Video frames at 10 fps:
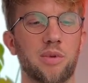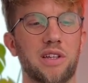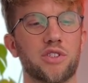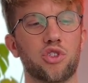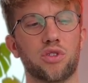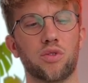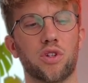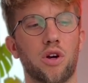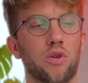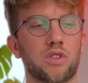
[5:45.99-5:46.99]
but they've just drilled
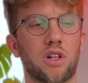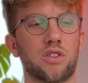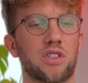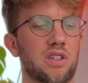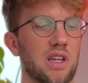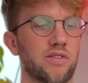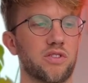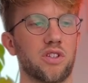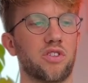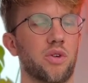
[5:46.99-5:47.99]
the holes closer together
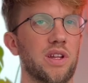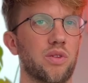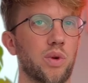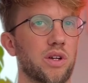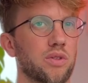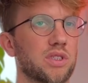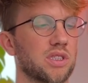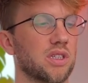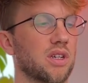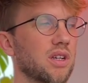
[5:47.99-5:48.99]
on the two end wheels